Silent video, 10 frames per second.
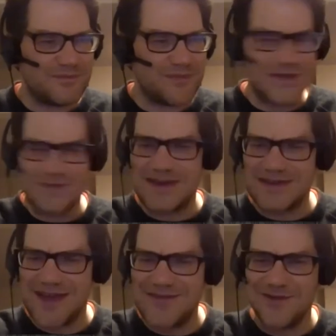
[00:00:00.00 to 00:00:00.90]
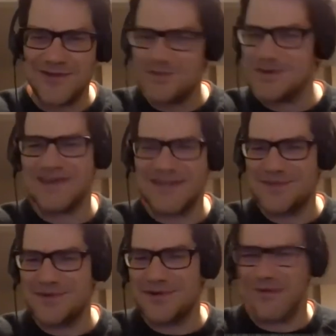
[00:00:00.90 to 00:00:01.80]
perspectival and the
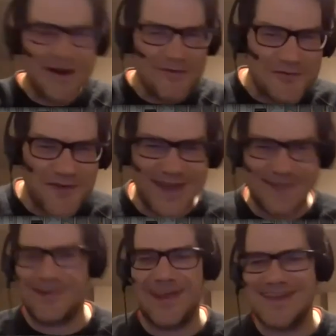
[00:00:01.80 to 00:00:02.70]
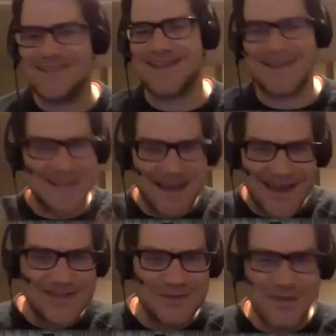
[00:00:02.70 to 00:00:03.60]
participatory, whatever Vervaeke says. That
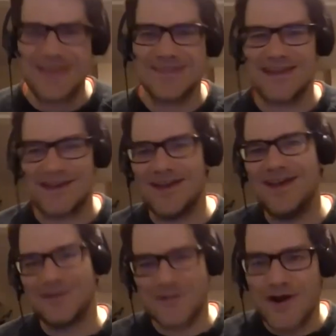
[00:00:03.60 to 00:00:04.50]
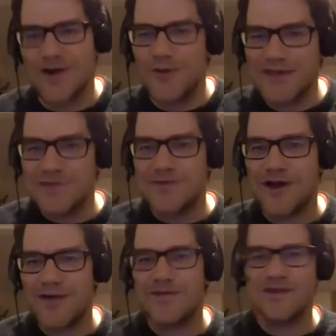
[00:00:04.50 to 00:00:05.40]
guy's amazing. The Toronto Wisdom
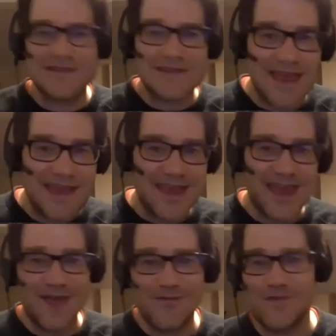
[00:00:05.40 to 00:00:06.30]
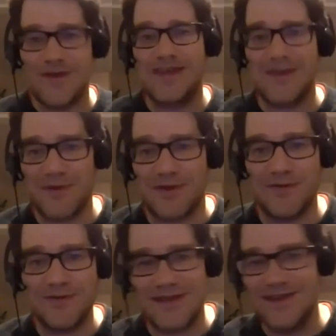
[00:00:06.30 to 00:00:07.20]
Conference, aka Vervaeke
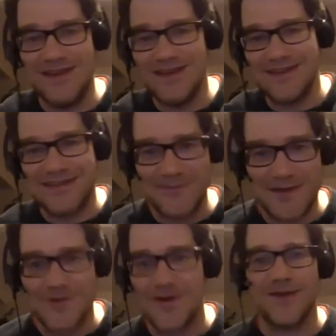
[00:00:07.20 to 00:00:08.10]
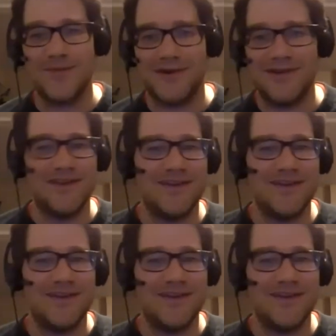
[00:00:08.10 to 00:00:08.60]
Palooza, is going to be incredible.